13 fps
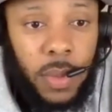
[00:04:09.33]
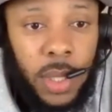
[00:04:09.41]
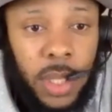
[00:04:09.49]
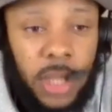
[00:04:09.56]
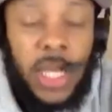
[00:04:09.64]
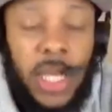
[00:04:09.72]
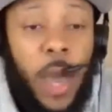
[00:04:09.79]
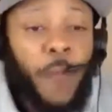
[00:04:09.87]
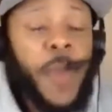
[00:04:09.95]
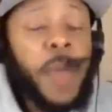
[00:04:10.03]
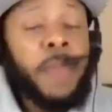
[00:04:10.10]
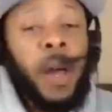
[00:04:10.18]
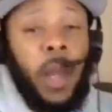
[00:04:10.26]

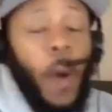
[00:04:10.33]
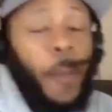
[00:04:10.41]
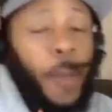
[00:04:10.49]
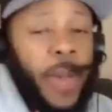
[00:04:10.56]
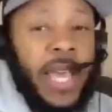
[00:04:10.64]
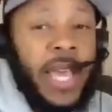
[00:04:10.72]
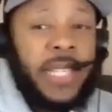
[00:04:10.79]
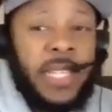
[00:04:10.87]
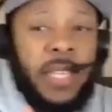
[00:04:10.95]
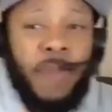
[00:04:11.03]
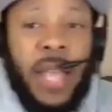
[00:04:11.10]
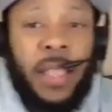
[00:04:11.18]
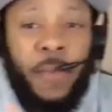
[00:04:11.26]
Teofimo Lopez is
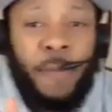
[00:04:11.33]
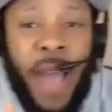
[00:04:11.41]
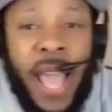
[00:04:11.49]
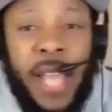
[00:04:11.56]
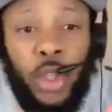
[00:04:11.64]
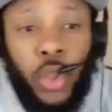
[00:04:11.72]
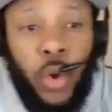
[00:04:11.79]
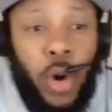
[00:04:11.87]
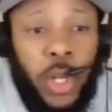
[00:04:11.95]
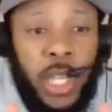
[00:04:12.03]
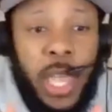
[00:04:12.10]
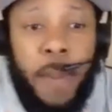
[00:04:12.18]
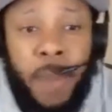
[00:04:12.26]
about to fight
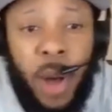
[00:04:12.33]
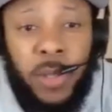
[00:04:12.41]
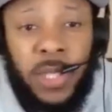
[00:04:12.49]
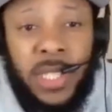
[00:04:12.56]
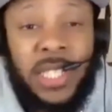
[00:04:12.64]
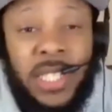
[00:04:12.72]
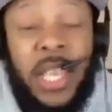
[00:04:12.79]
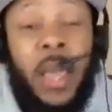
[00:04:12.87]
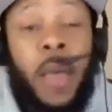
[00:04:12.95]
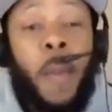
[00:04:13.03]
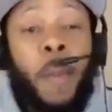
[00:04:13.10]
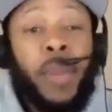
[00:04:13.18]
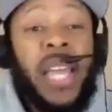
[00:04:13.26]
George Kambosos.
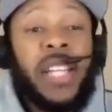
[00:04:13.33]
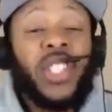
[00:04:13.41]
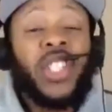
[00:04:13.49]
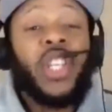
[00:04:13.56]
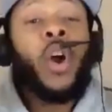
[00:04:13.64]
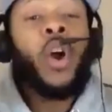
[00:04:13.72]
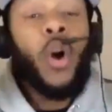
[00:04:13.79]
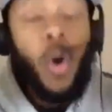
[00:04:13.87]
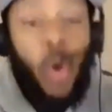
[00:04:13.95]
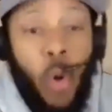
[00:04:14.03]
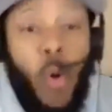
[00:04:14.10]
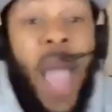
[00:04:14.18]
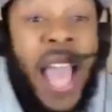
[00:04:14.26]
Bitch,
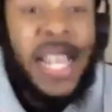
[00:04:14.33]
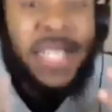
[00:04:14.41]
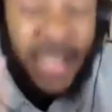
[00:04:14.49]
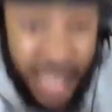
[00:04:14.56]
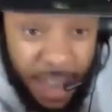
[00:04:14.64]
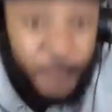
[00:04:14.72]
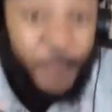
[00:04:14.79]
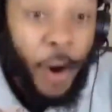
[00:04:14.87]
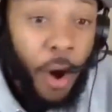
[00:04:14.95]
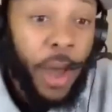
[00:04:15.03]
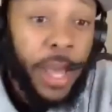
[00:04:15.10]
who has he fought?